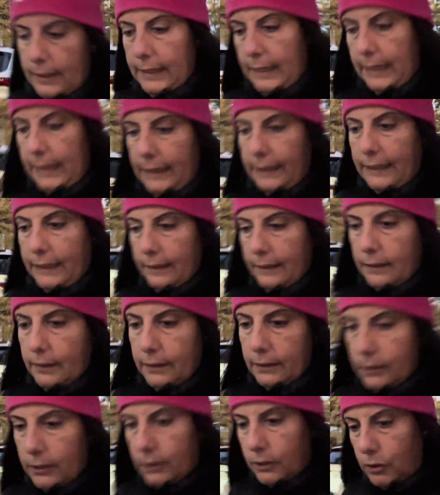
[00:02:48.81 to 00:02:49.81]
And it
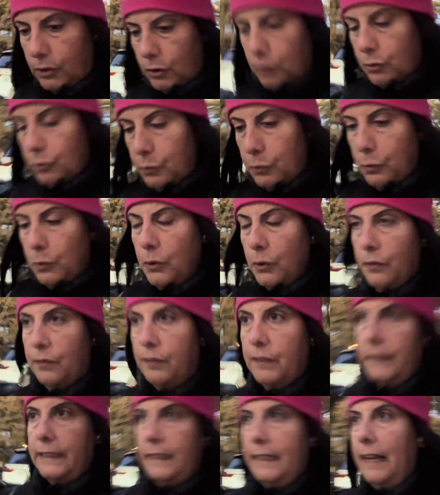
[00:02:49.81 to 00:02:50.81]

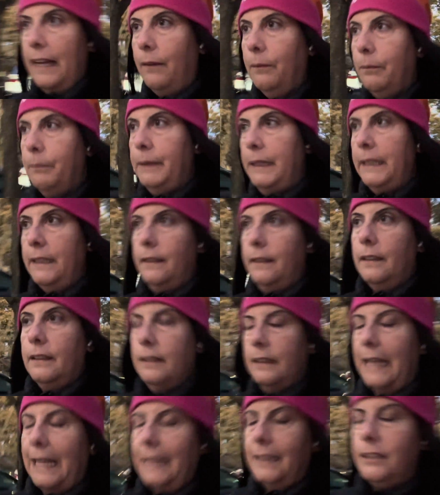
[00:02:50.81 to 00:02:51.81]
truthfully helped me
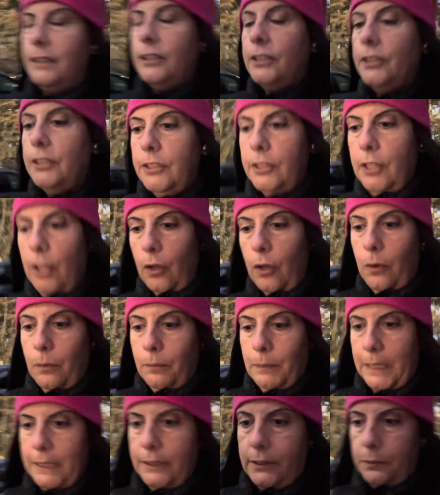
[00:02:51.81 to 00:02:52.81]
like so
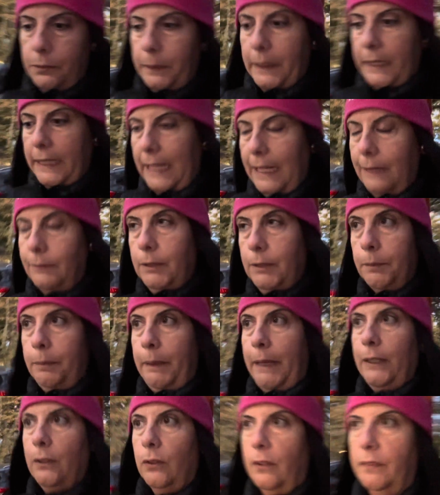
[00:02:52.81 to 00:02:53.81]
much when it came to
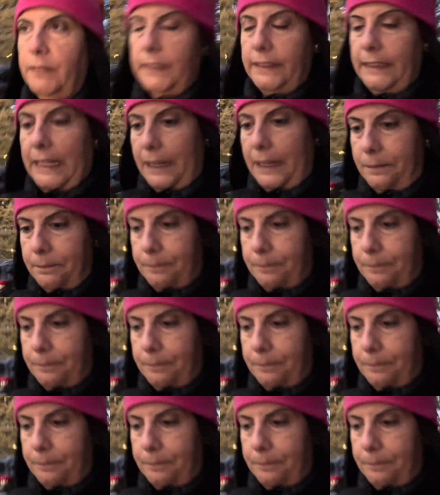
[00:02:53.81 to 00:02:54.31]
paying off the debt.